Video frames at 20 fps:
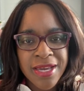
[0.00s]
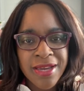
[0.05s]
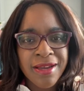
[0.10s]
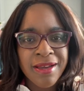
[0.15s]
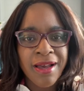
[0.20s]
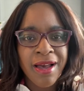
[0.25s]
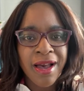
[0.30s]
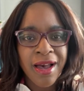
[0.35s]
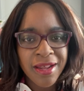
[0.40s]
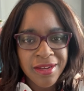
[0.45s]

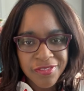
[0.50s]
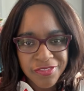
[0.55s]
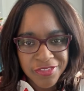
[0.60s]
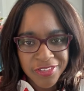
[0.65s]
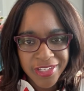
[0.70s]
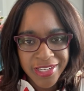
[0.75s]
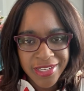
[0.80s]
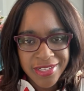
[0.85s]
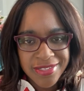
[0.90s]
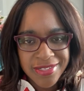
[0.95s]

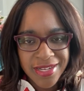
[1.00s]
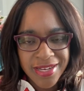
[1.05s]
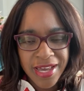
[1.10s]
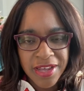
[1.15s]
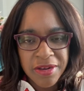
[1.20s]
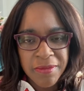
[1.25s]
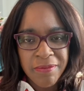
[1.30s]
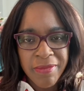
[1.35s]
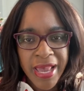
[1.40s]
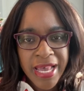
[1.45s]
conflict and how
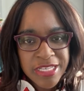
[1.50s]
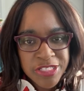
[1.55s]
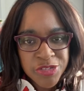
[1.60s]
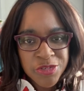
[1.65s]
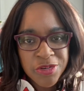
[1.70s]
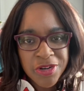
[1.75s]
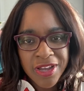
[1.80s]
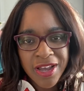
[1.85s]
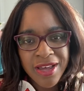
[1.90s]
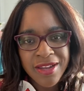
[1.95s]
to
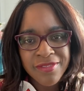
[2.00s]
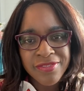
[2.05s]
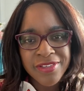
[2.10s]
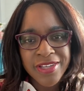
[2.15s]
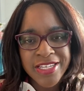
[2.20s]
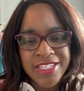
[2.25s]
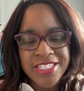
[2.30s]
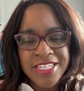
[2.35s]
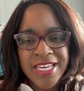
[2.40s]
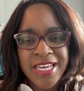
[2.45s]
master
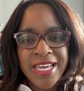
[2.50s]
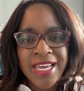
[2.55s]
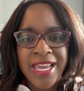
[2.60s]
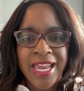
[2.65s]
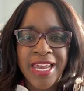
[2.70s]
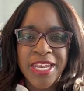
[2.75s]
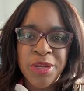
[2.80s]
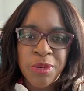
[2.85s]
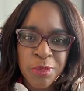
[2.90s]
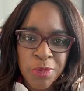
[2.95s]
conflict
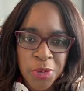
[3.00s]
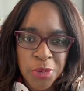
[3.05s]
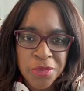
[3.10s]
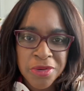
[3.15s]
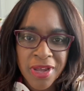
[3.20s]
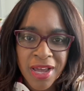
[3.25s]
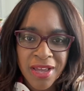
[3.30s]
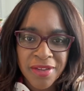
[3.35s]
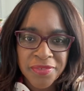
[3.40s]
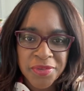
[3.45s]
in your own
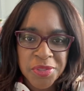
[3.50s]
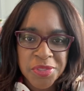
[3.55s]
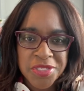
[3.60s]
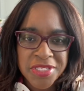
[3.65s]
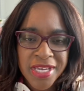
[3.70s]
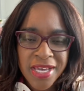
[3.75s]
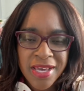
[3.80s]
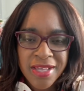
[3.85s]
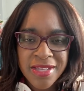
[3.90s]
novels.